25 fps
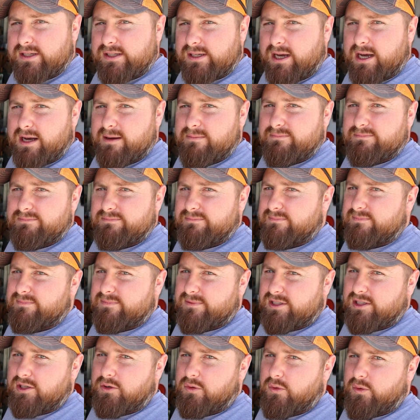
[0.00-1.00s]
this up,
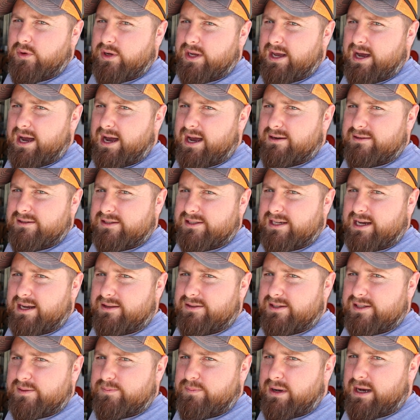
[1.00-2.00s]
see what we got
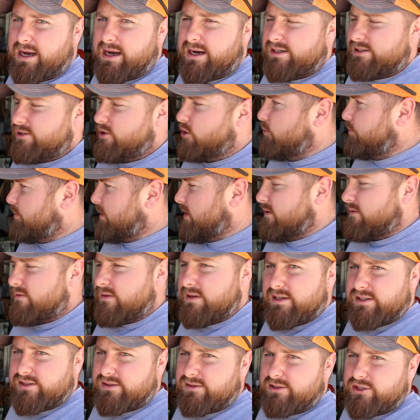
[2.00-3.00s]
inside this box. Hope
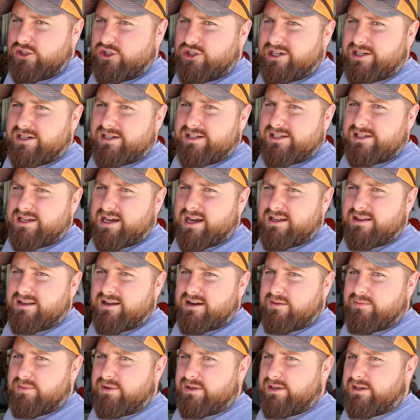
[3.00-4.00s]
everything's legit inside
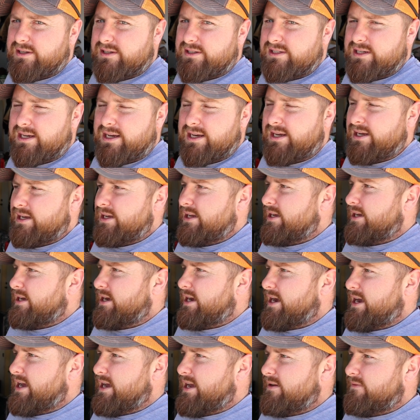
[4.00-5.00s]
there because I